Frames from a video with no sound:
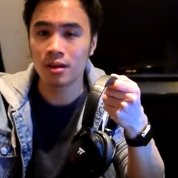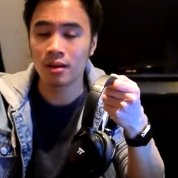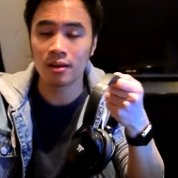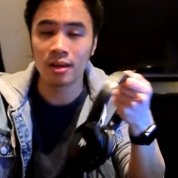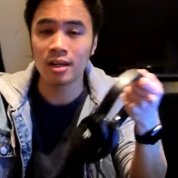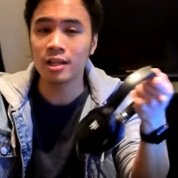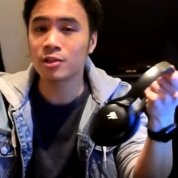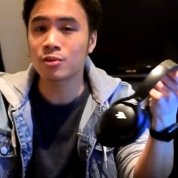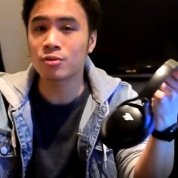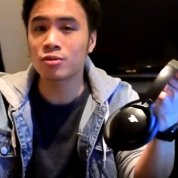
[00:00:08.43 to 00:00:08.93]

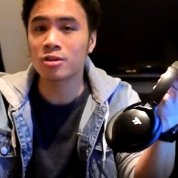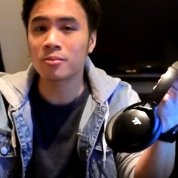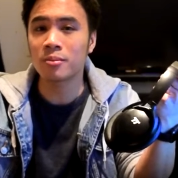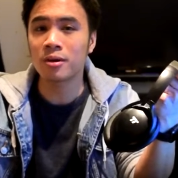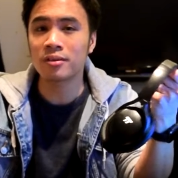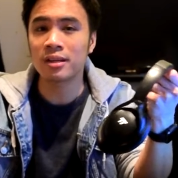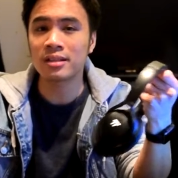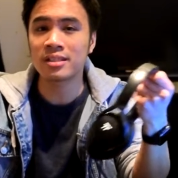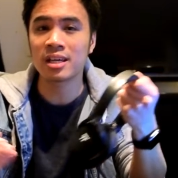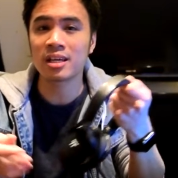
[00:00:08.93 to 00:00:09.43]
Let's talk
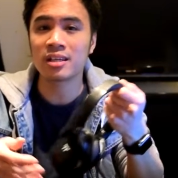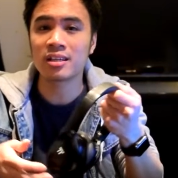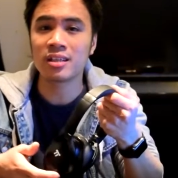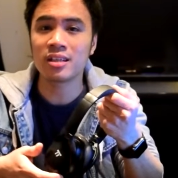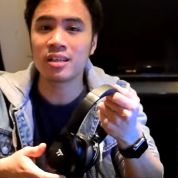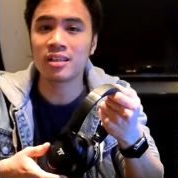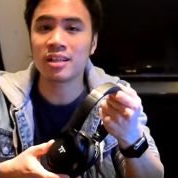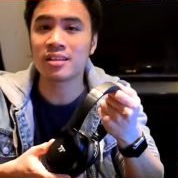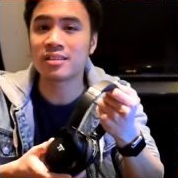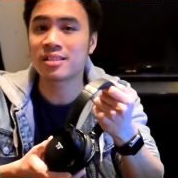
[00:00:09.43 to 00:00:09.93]
about the
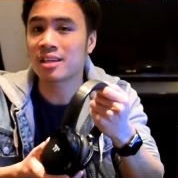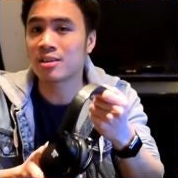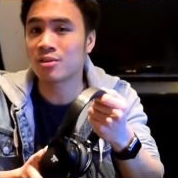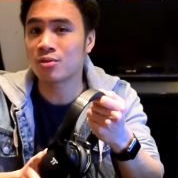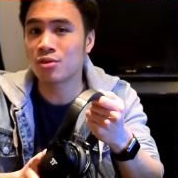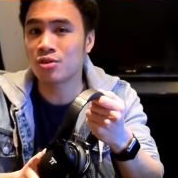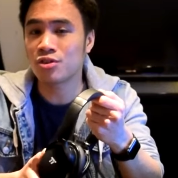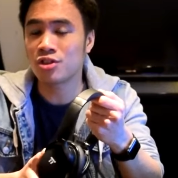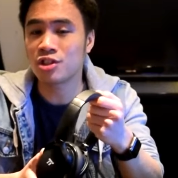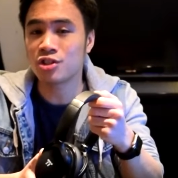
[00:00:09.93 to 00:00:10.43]
techniques and
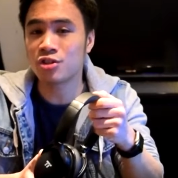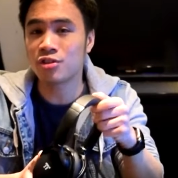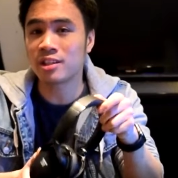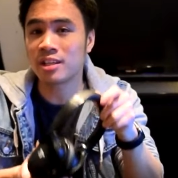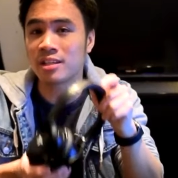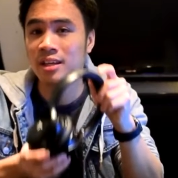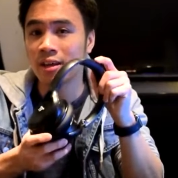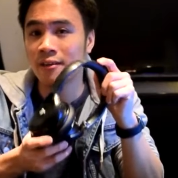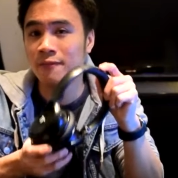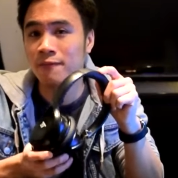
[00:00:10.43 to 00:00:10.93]
technologies used
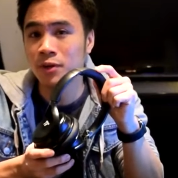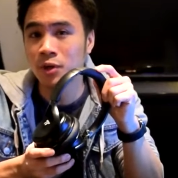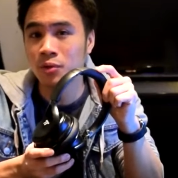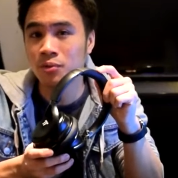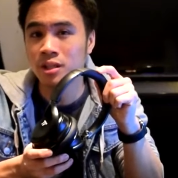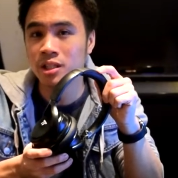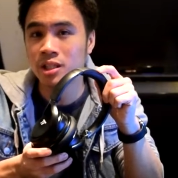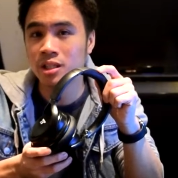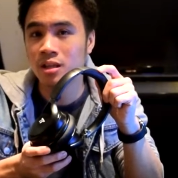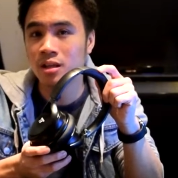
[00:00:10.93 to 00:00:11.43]
in
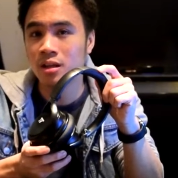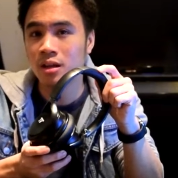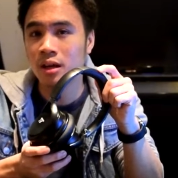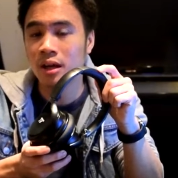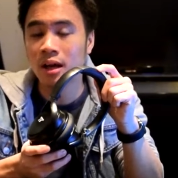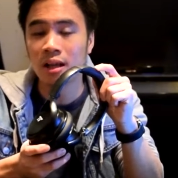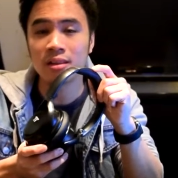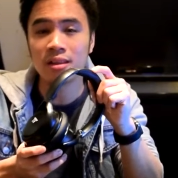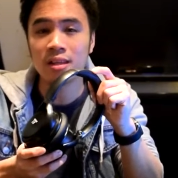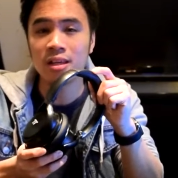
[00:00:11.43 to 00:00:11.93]
headphones,
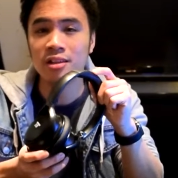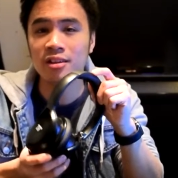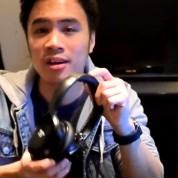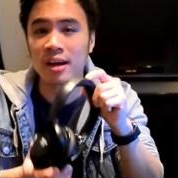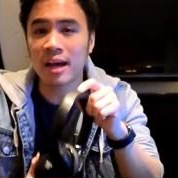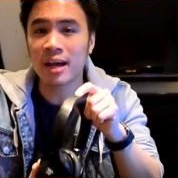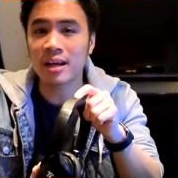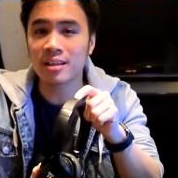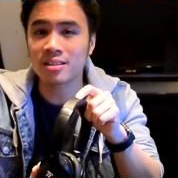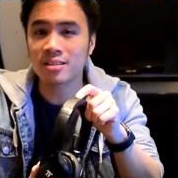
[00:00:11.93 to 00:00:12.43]
and these are
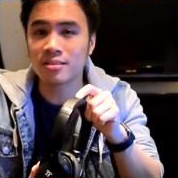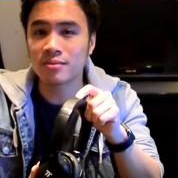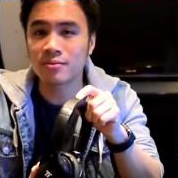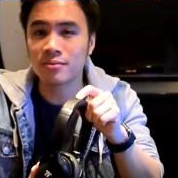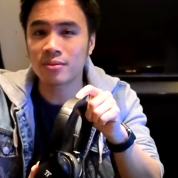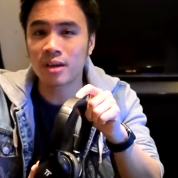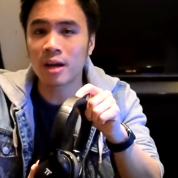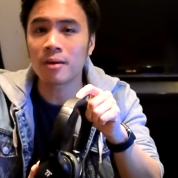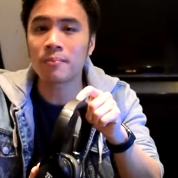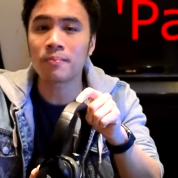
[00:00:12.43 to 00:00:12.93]
active
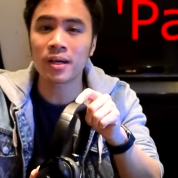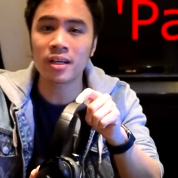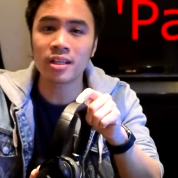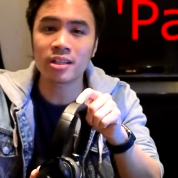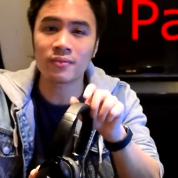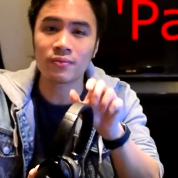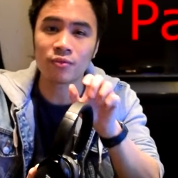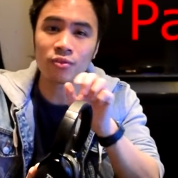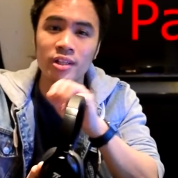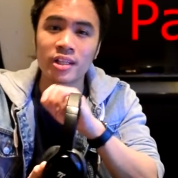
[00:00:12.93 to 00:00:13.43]
and
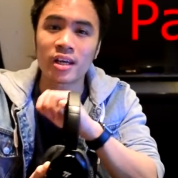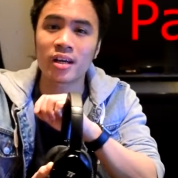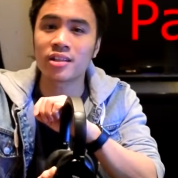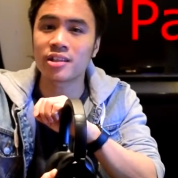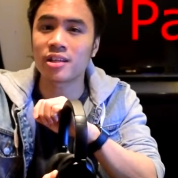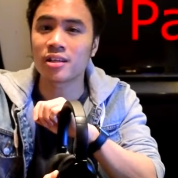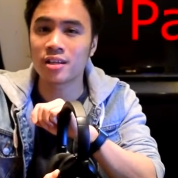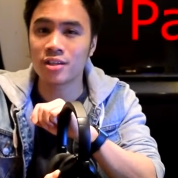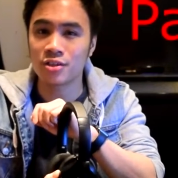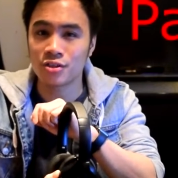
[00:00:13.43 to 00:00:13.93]
passive noise
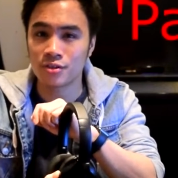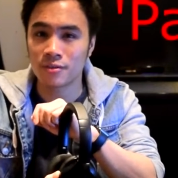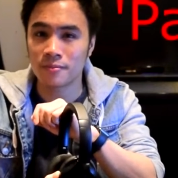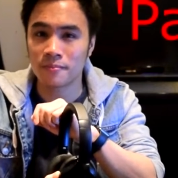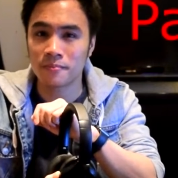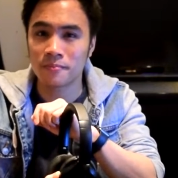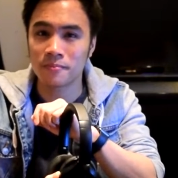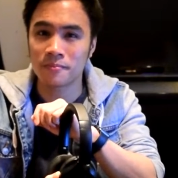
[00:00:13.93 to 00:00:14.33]
cancellation.